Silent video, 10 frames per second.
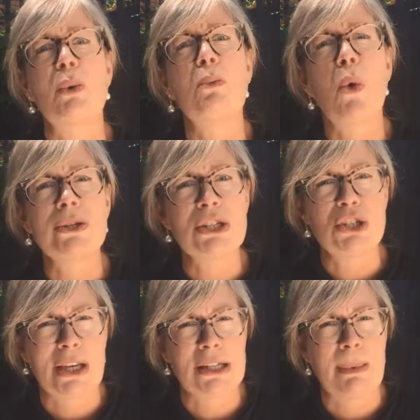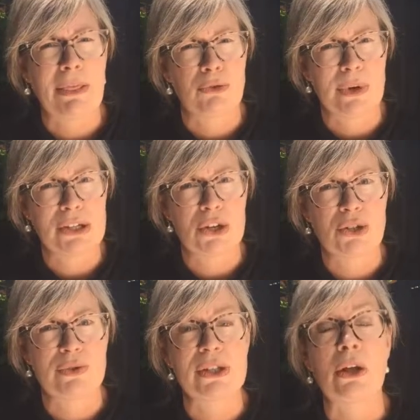So it wasn't just about the
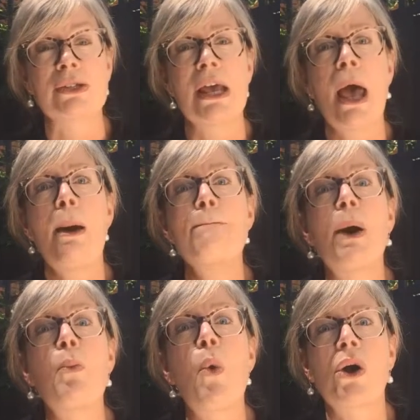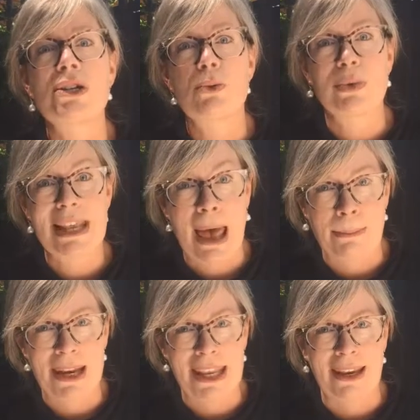research results, but what was
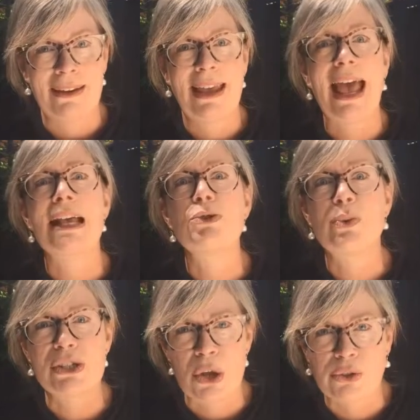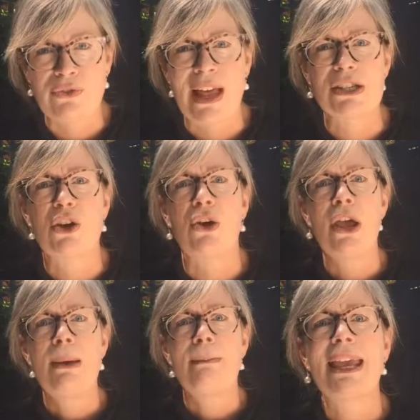happening as a result of that. So
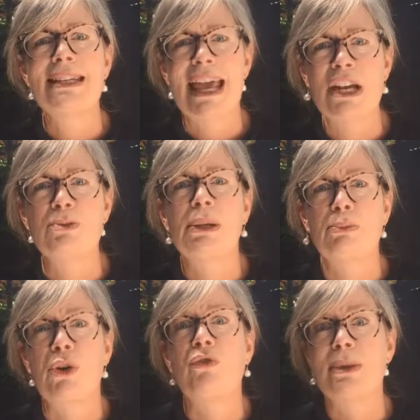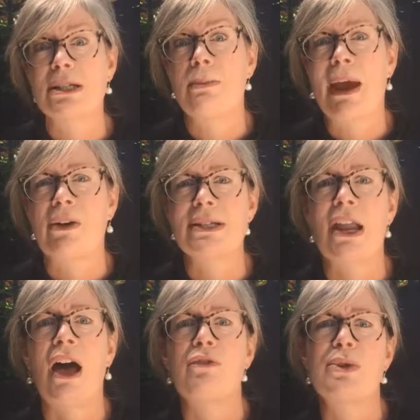making tangible improvements to
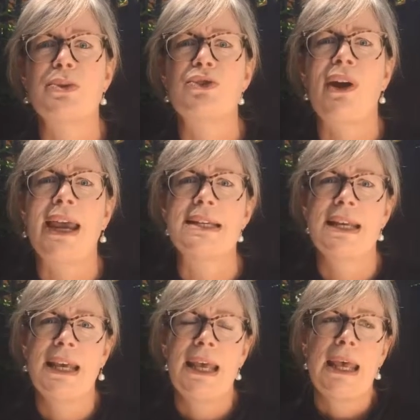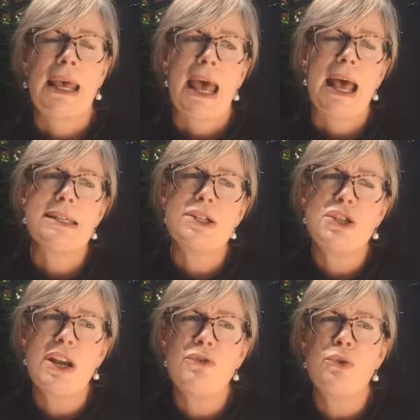parents' life, which was great. As a
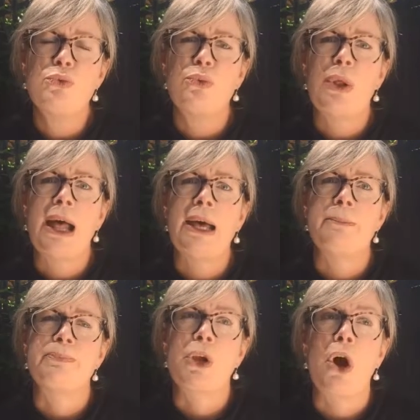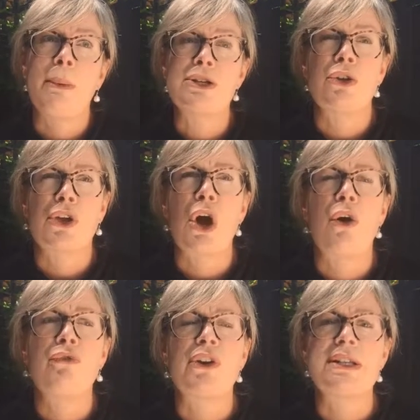general comment on the
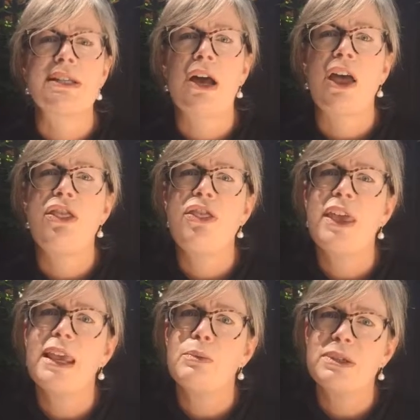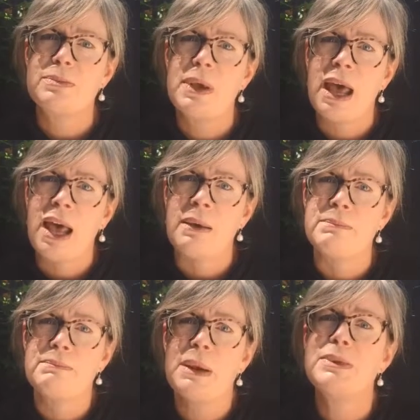conference, I think it
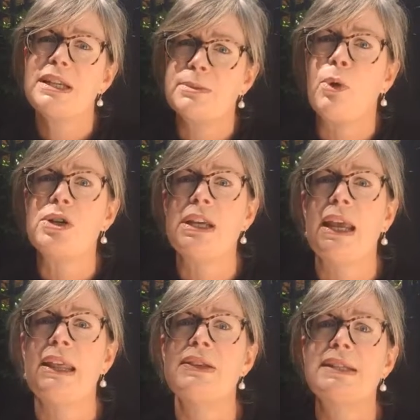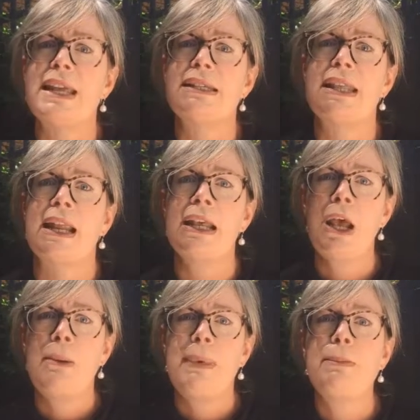was disappointing in the sense that
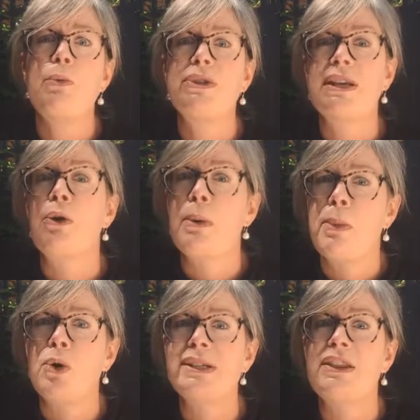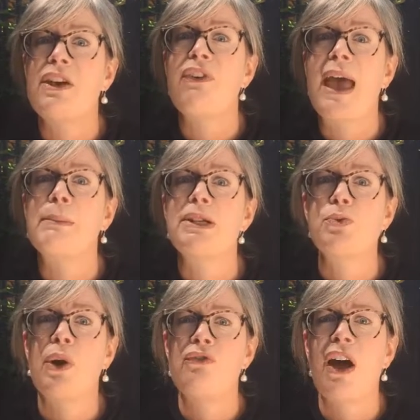people with cerebral palsy and their
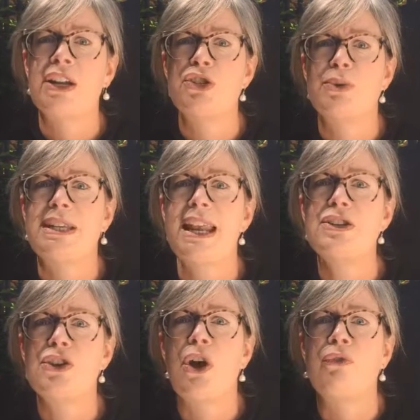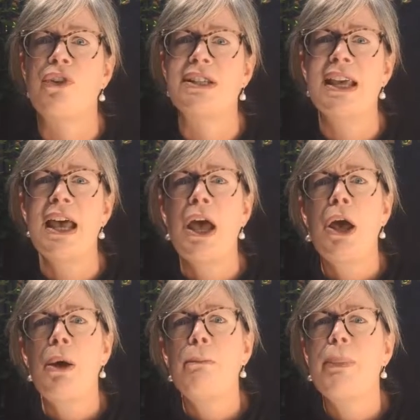families were invited to attend the conference,
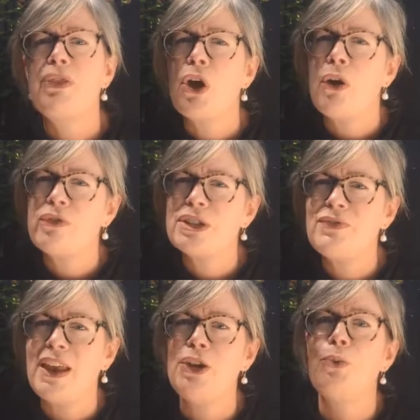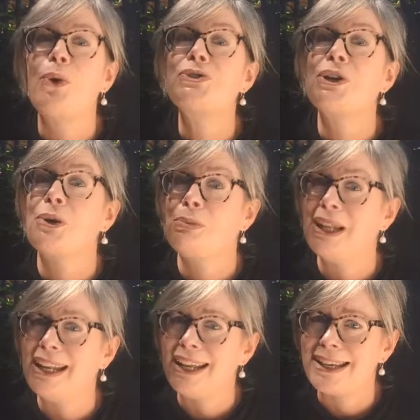but the conference venue wasn't
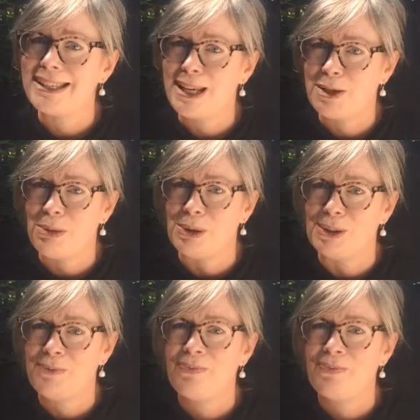completely accessible.